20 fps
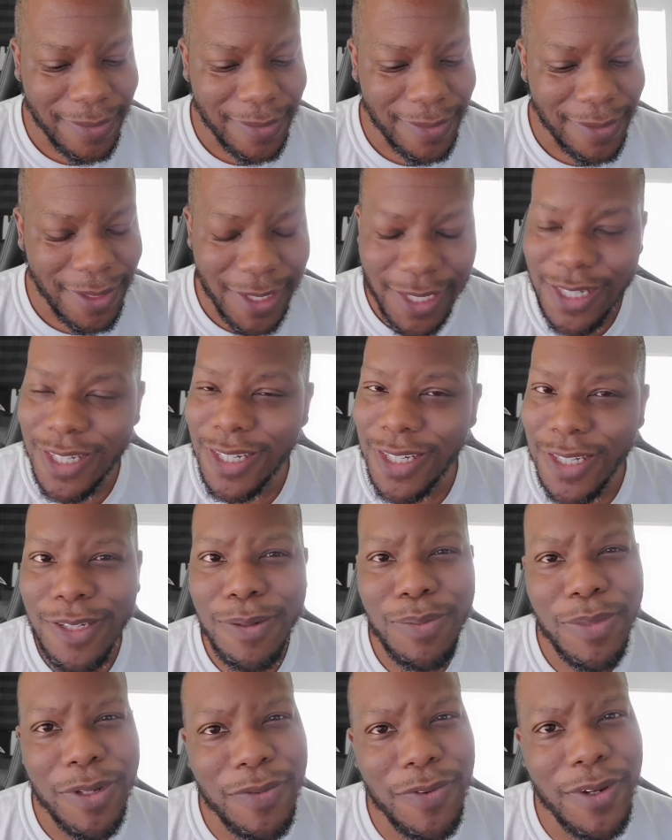this is just going
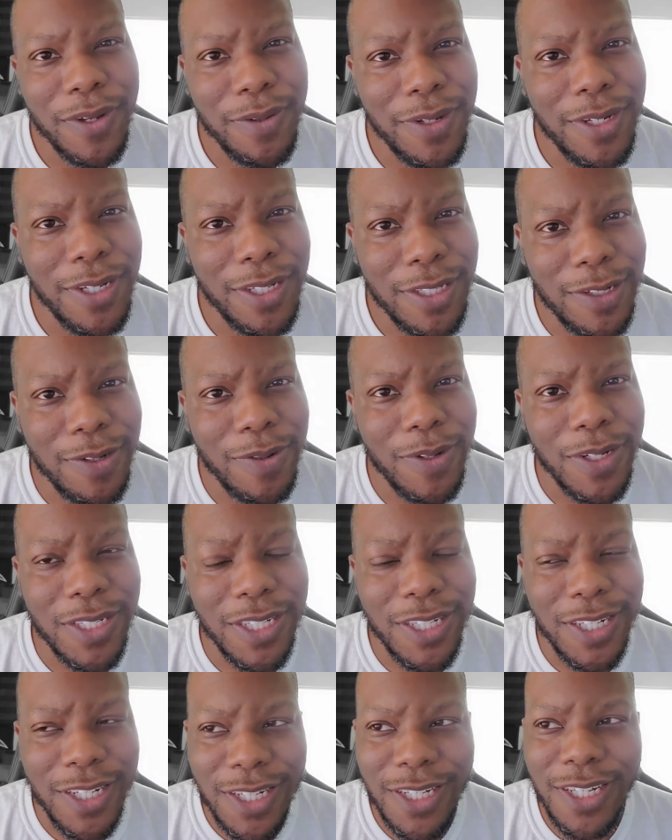to be very interesting.
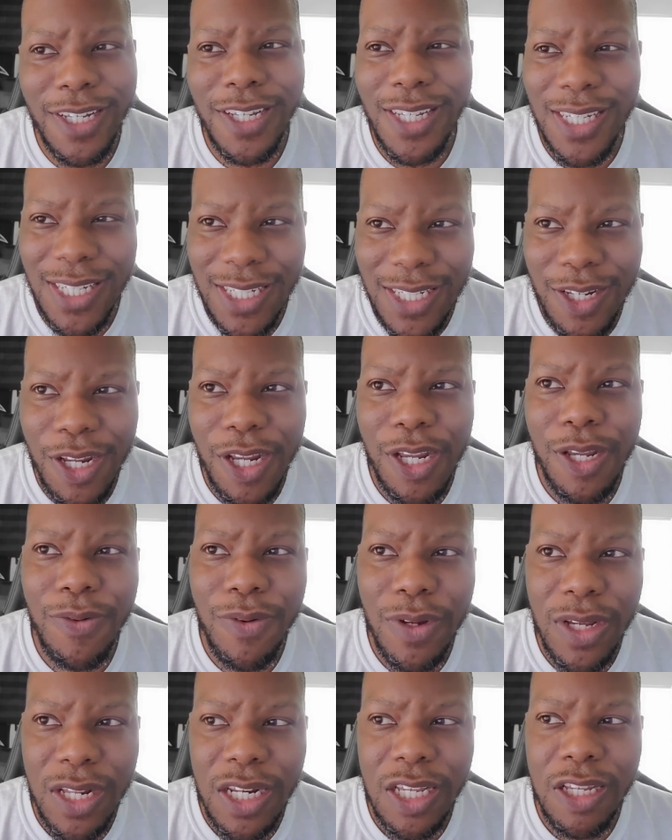He
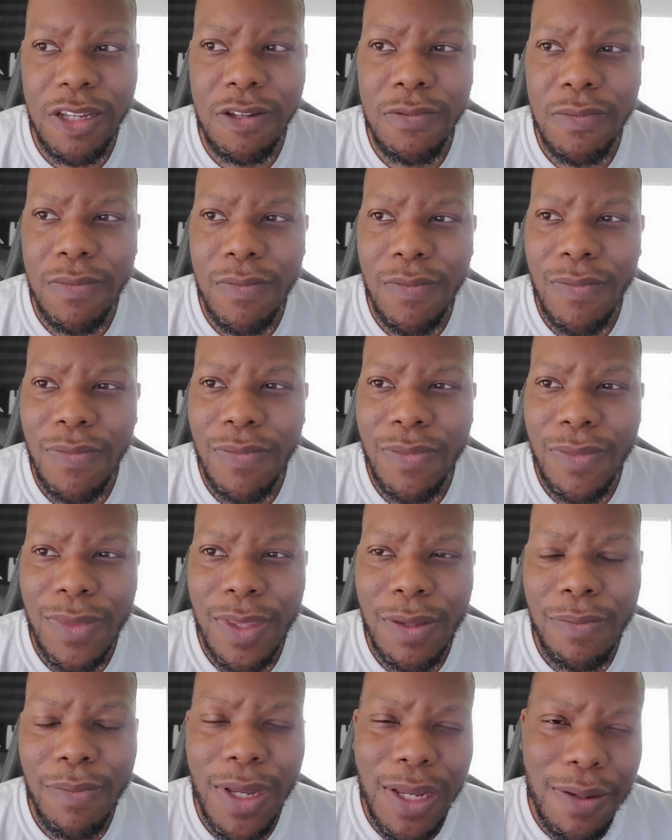really
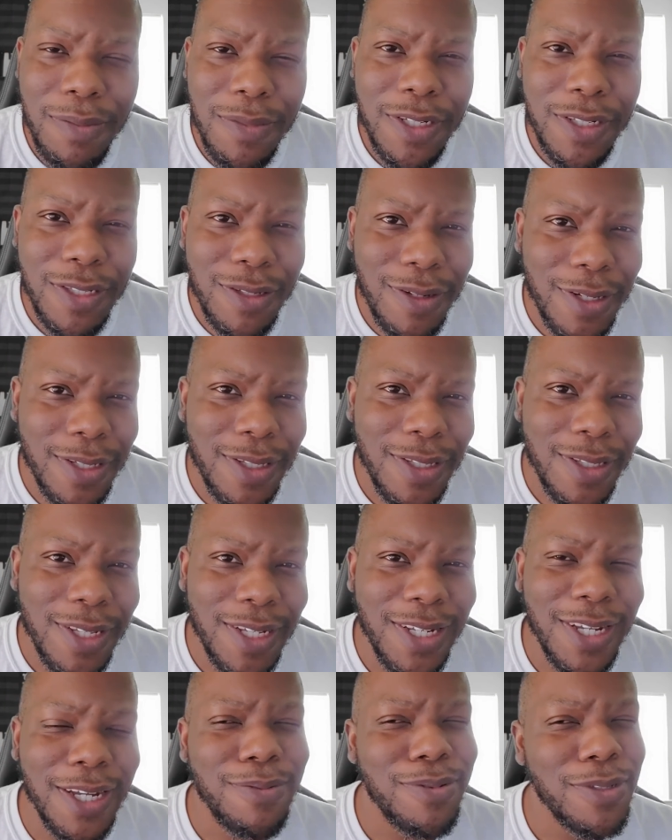made me start
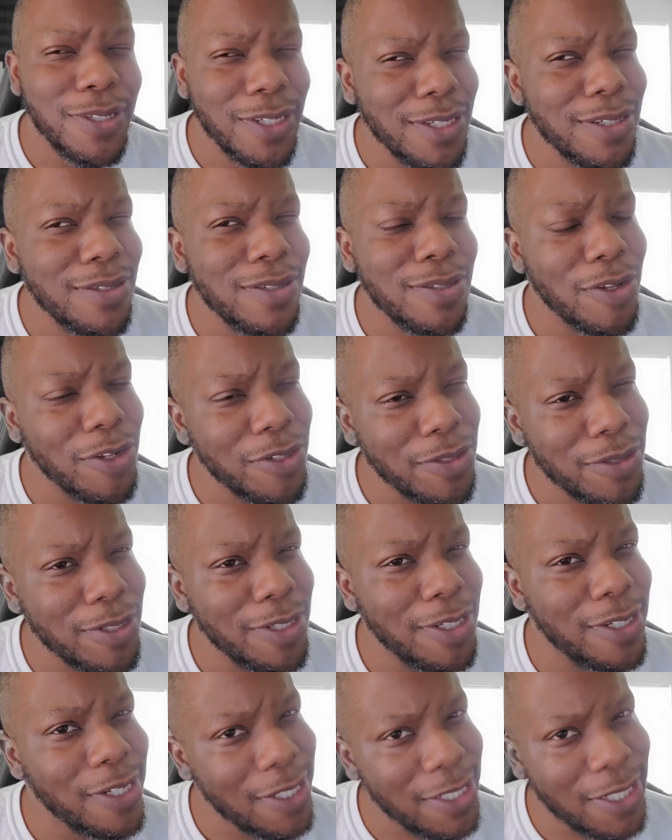thinking. I'm still going to talk a
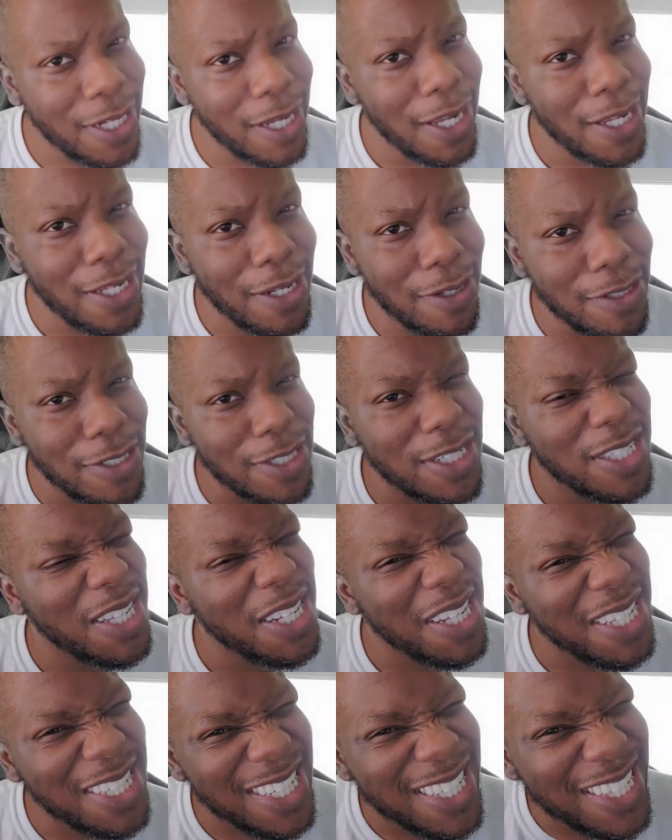little shade, you know, just a
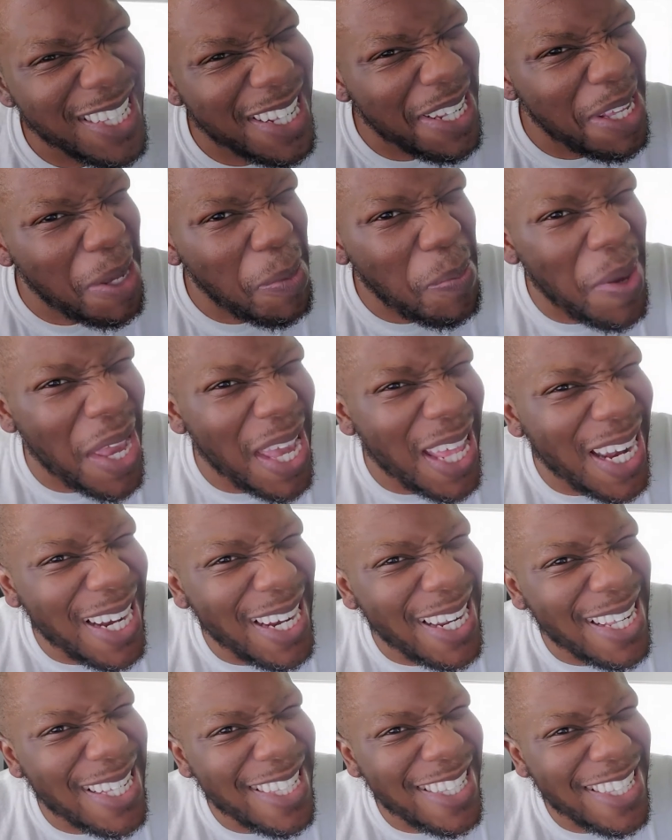little
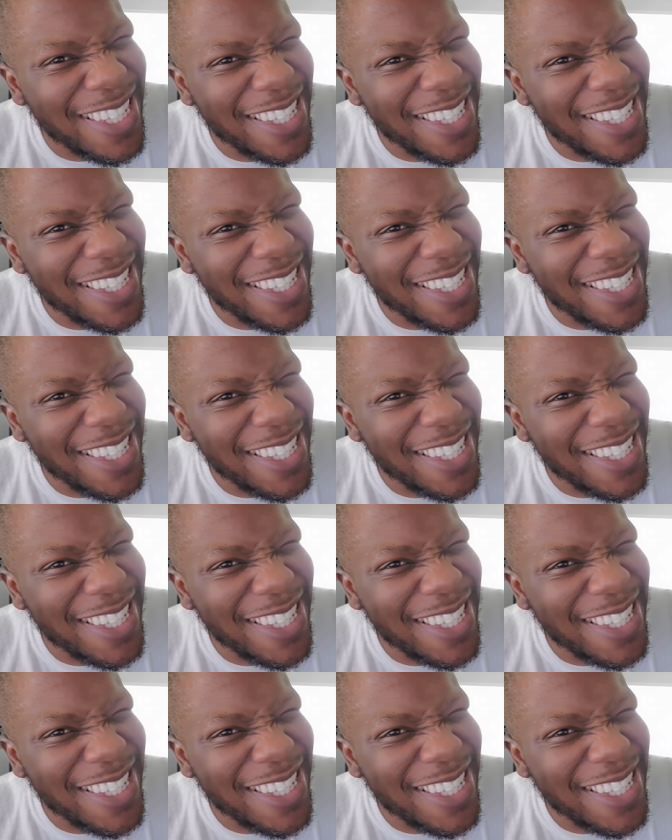pettiness